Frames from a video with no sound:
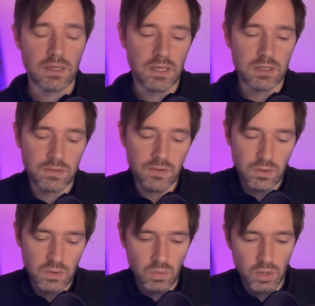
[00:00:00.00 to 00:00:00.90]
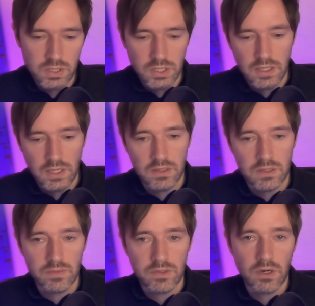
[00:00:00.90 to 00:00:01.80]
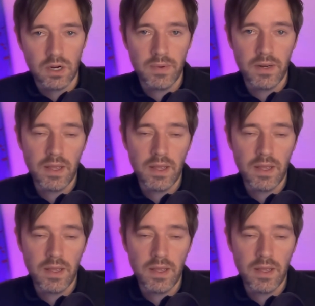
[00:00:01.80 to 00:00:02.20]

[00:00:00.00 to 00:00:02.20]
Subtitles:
Thanks for watching and subscribing.